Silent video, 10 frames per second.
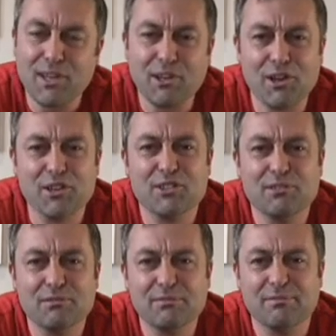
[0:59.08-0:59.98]
Going to
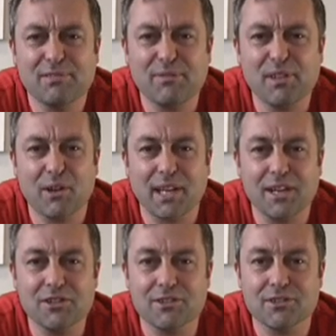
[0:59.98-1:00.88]
different
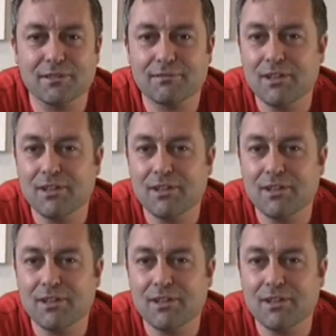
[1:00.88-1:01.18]
locations,